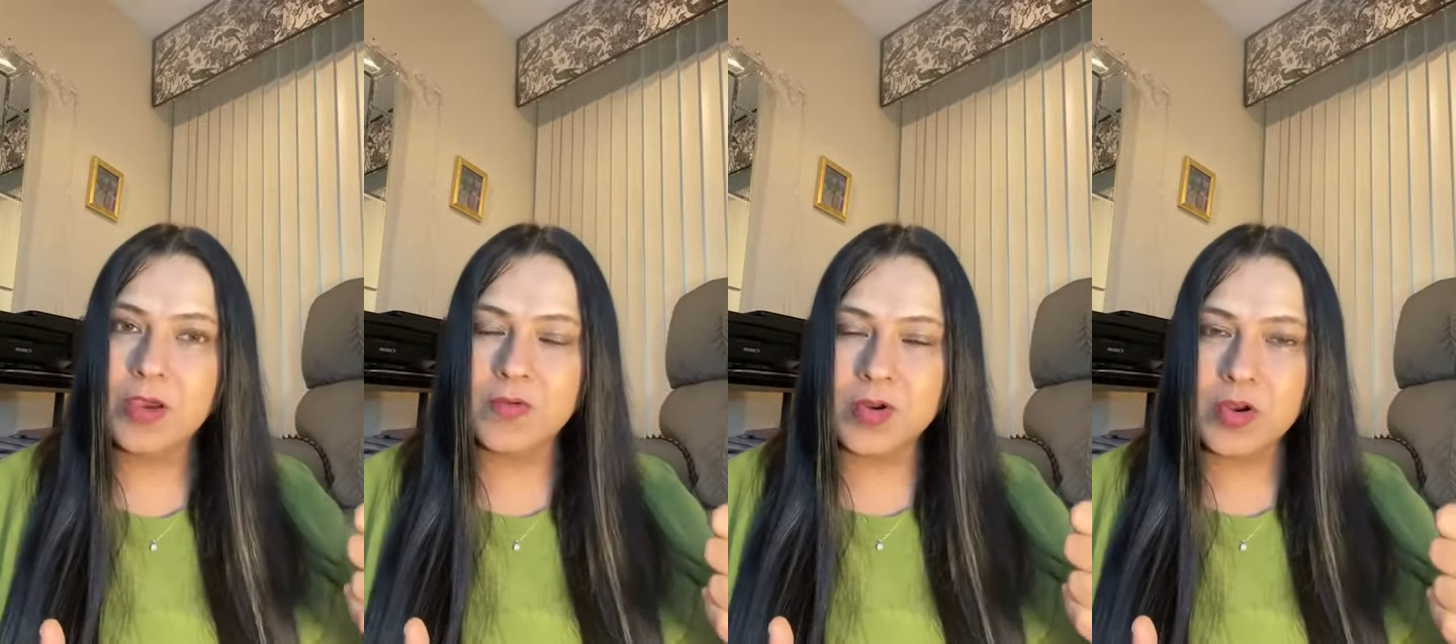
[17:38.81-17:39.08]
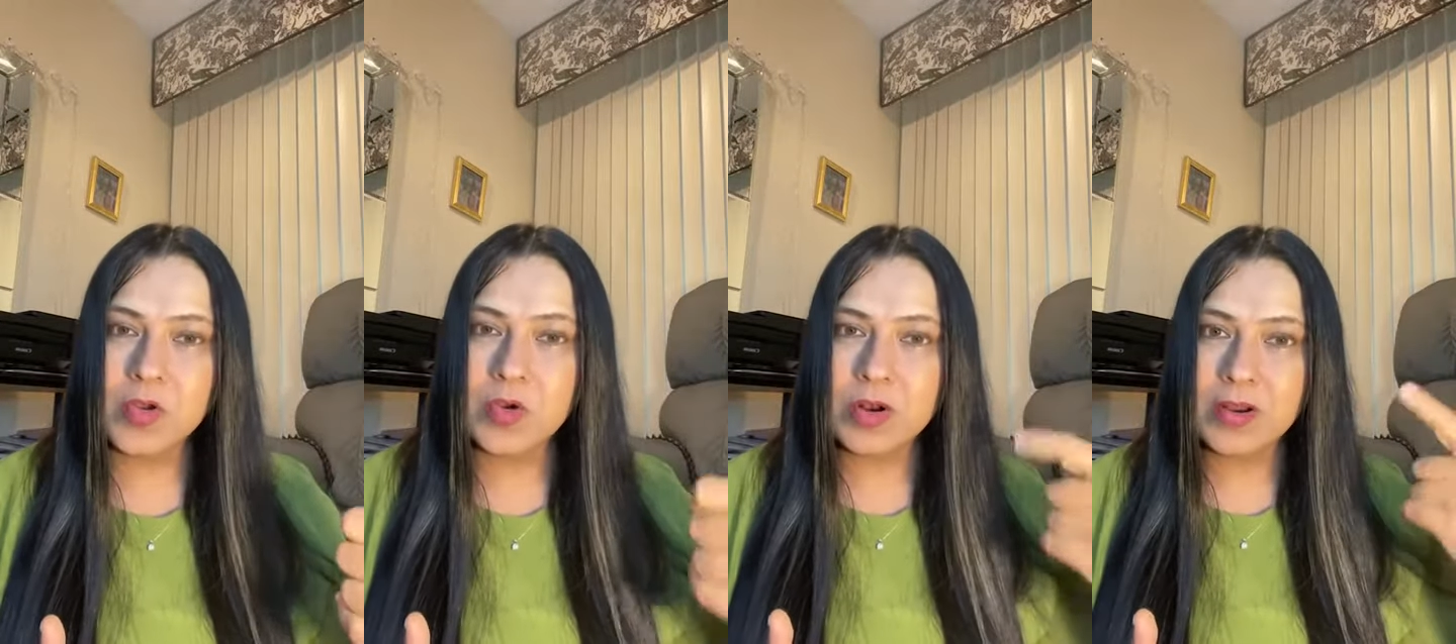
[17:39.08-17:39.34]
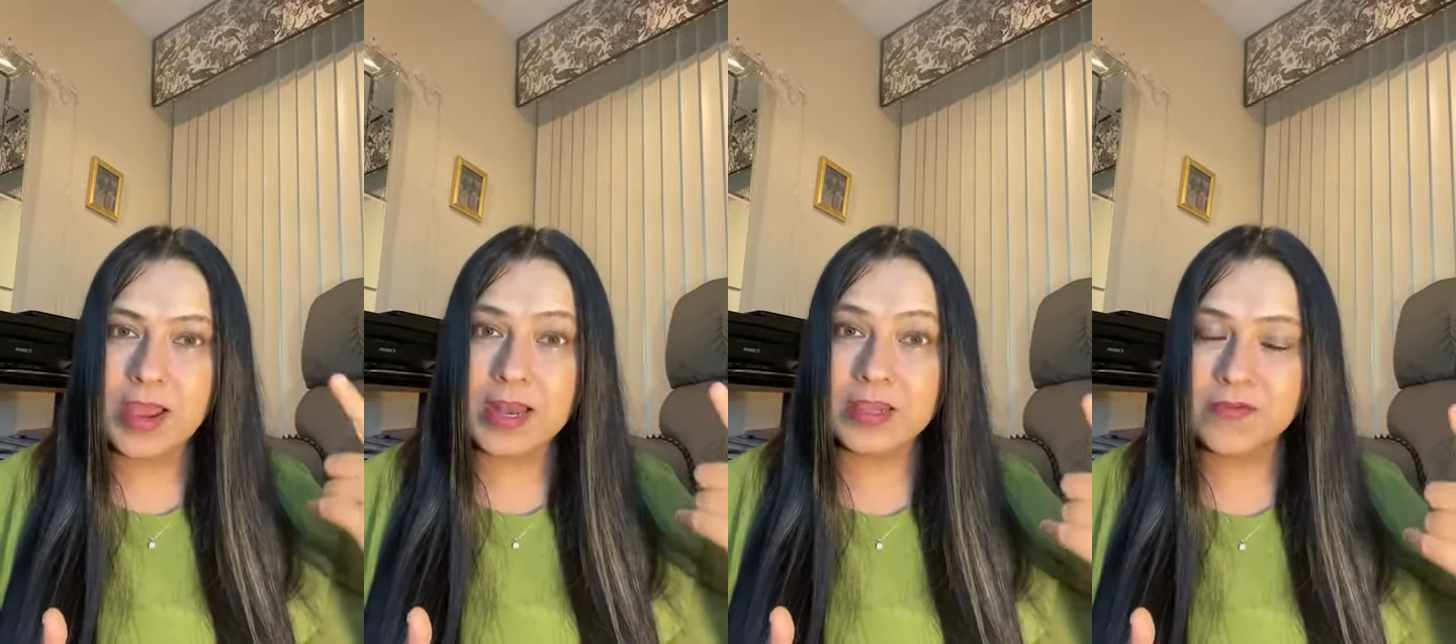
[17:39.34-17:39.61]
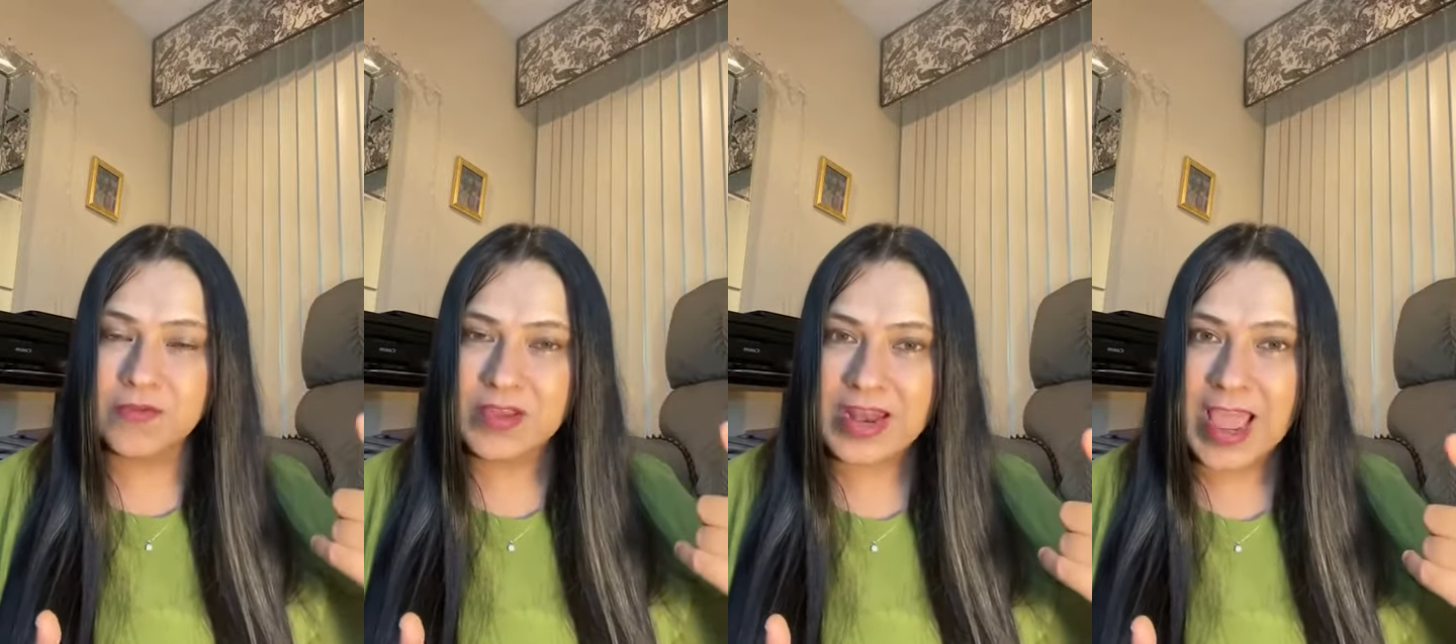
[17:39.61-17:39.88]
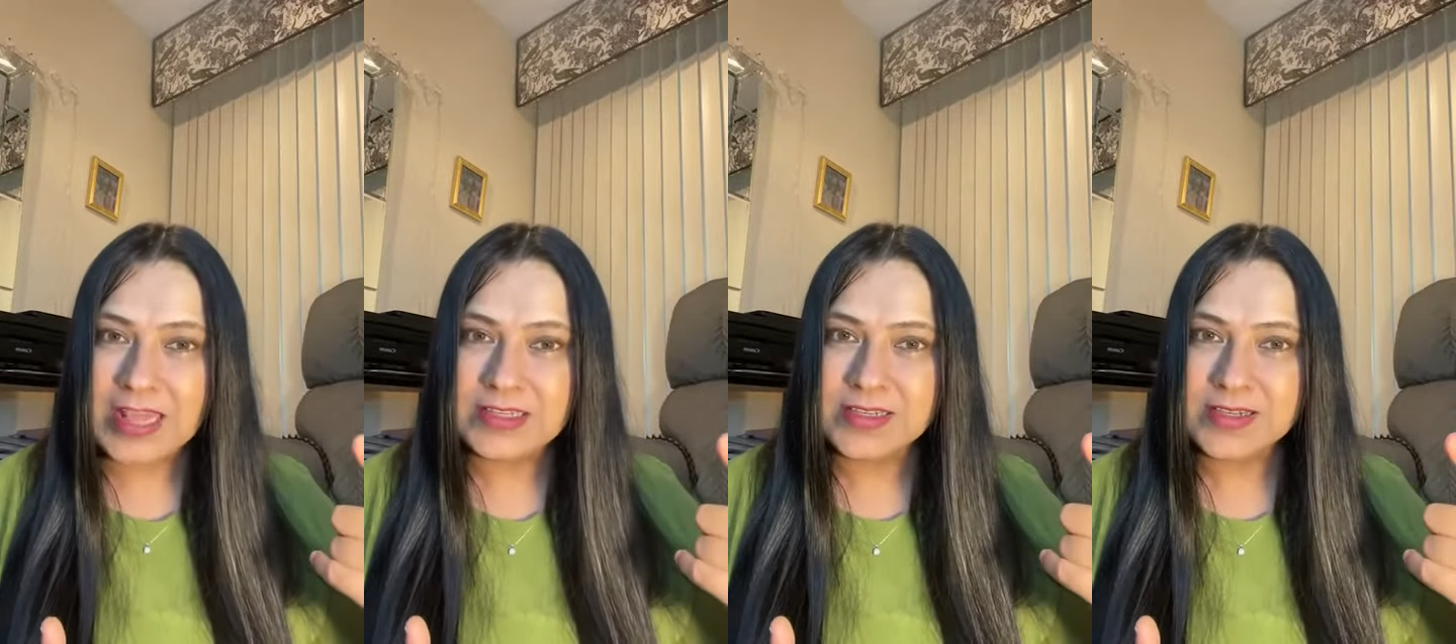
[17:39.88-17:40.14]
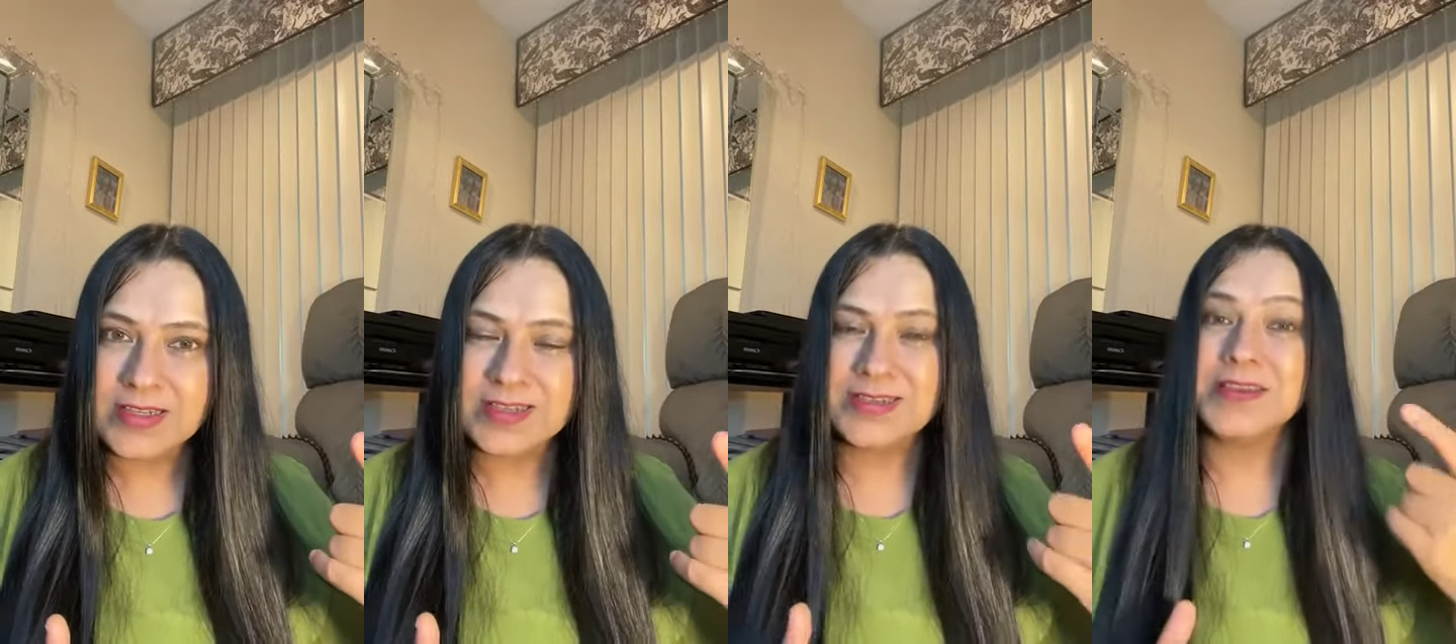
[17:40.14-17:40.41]
renewal and the
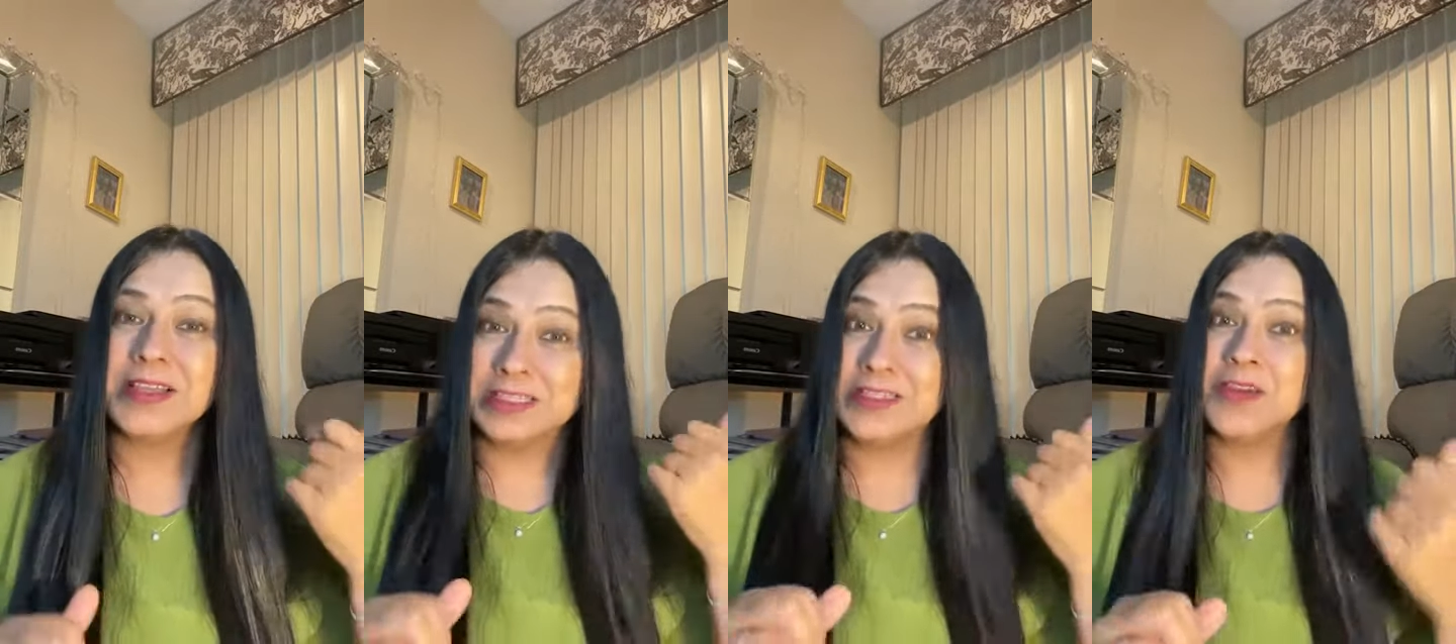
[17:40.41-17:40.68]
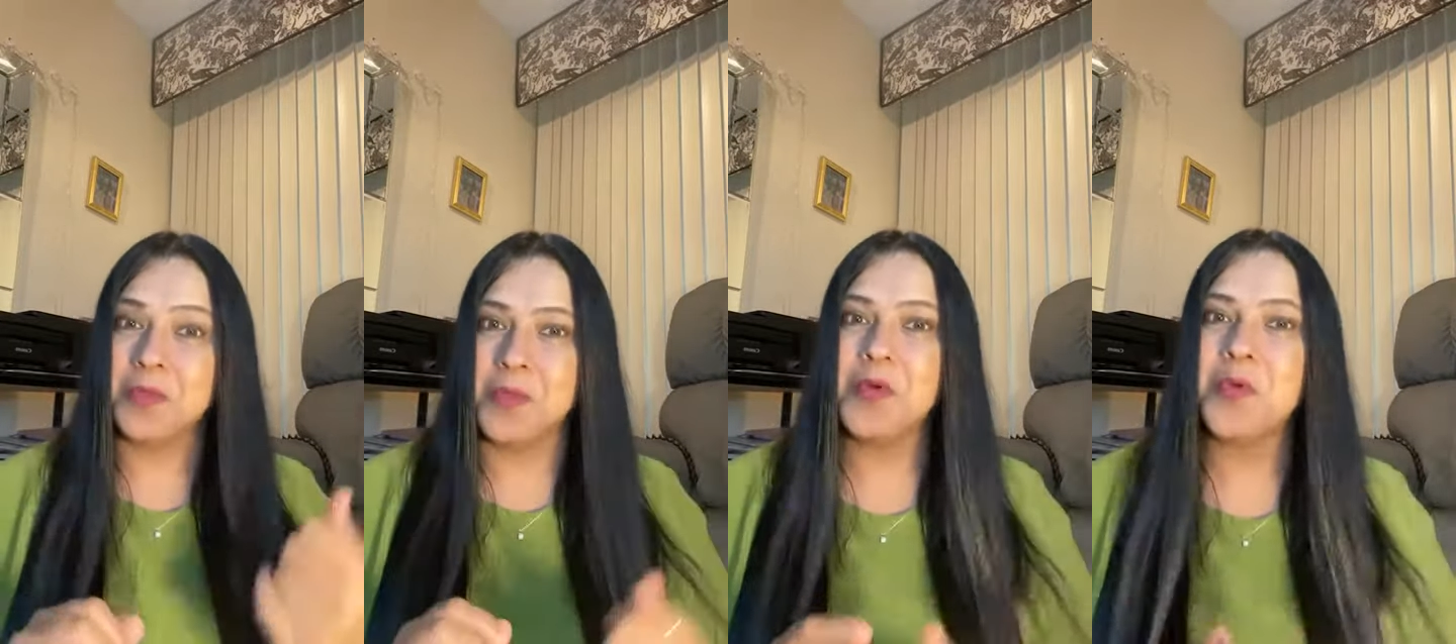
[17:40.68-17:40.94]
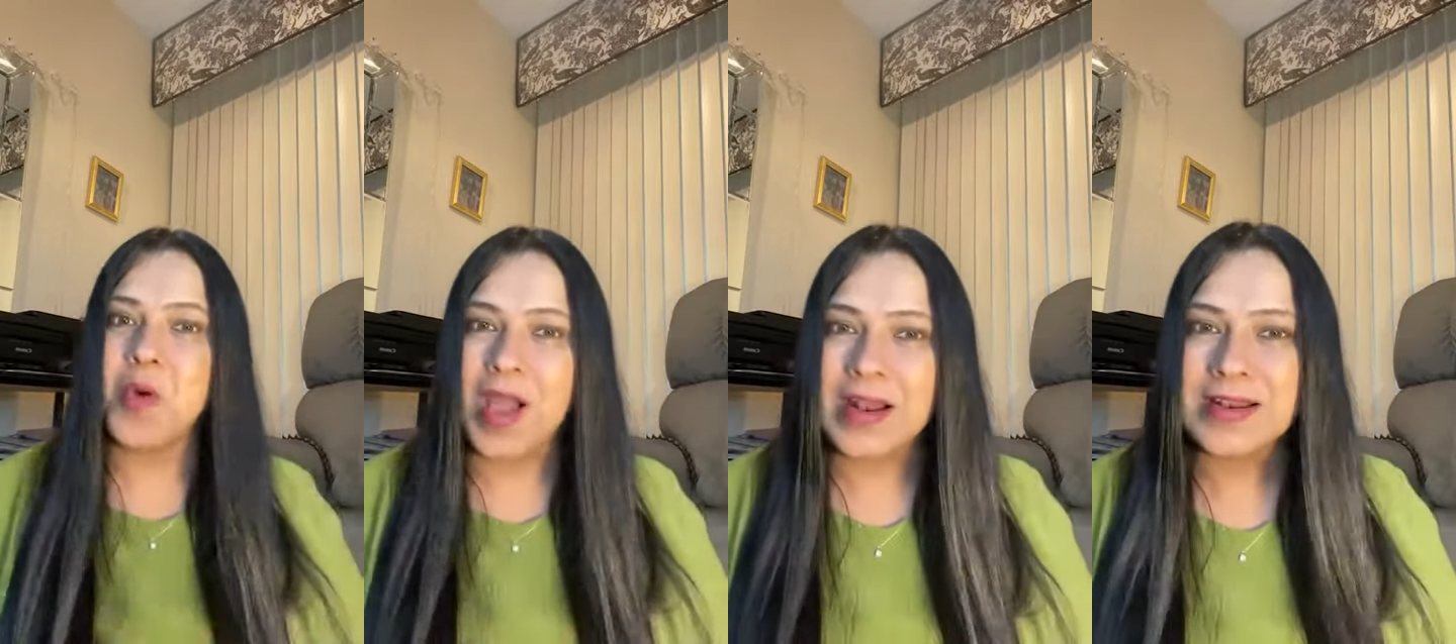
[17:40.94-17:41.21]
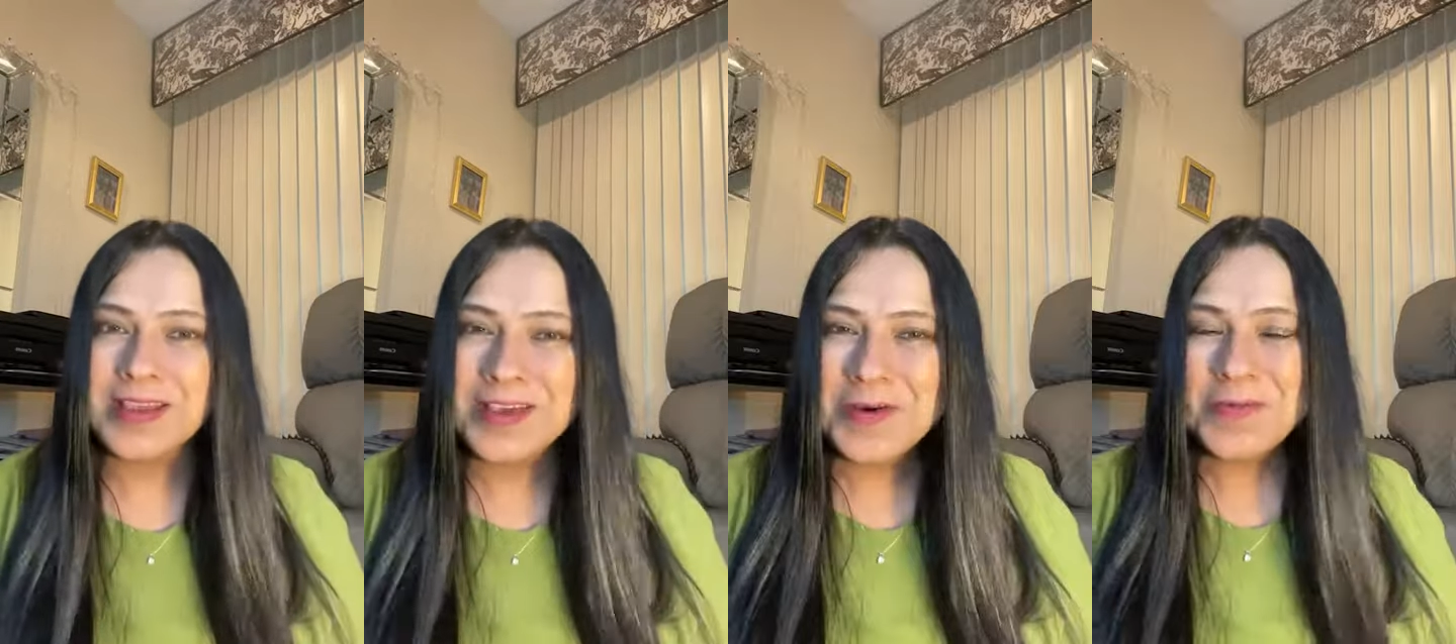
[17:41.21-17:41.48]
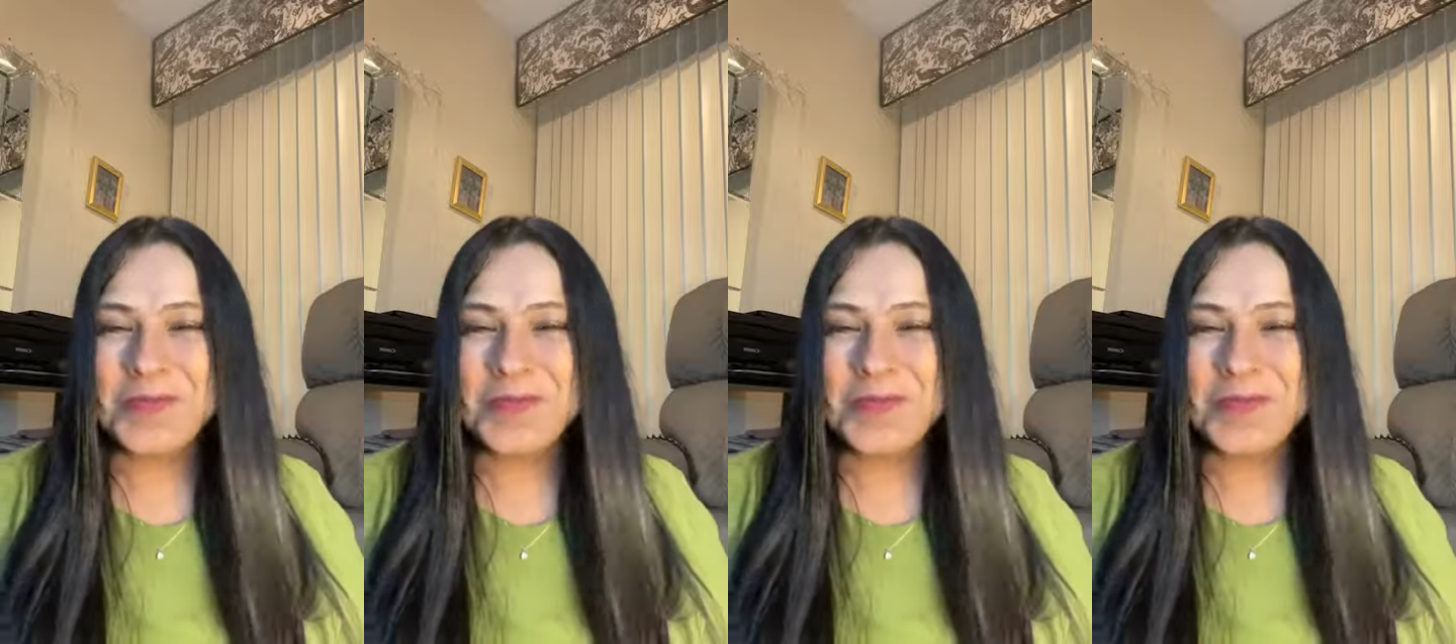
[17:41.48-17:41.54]
finances, it's number one.